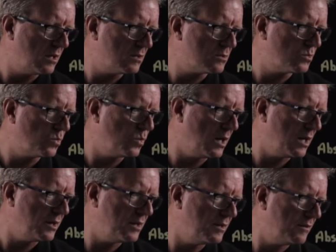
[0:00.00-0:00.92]
so it's
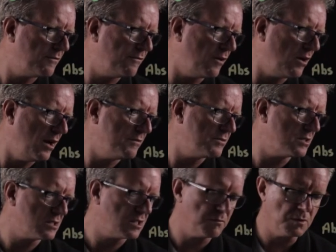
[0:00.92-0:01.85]
going
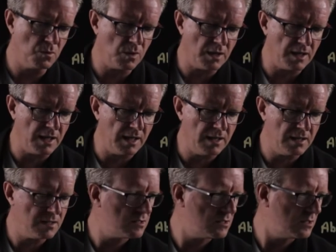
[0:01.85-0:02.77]
to be
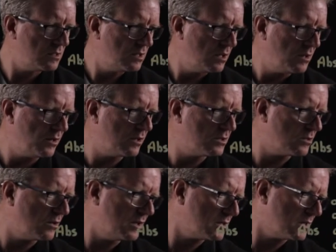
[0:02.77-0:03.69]
1.8. No,
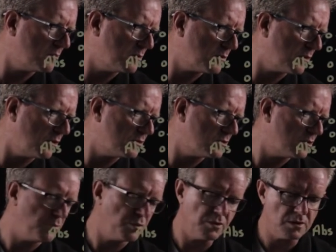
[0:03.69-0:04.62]
sorry, it's going to be closer
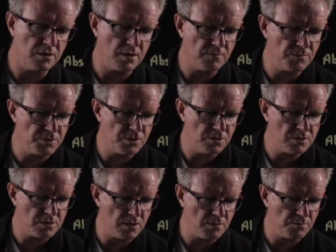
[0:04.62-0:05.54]
to 0.2,
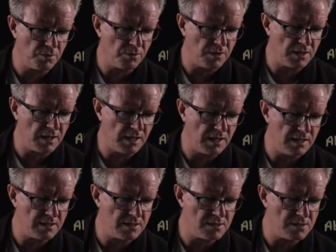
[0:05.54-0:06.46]
so
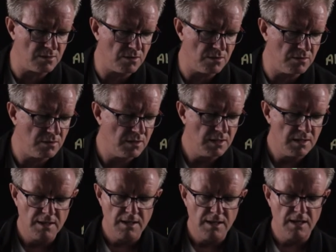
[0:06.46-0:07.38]
0.80.
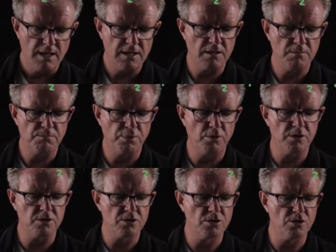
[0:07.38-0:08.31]
And then
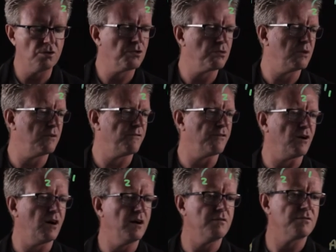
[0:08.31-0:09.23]

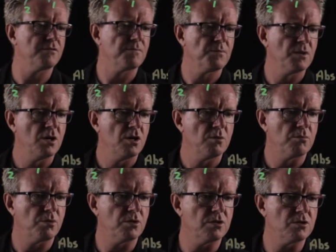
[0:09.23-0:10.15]

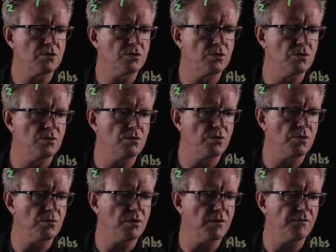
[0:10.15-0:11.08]

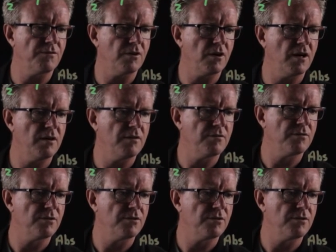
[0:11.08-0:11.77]
0.235.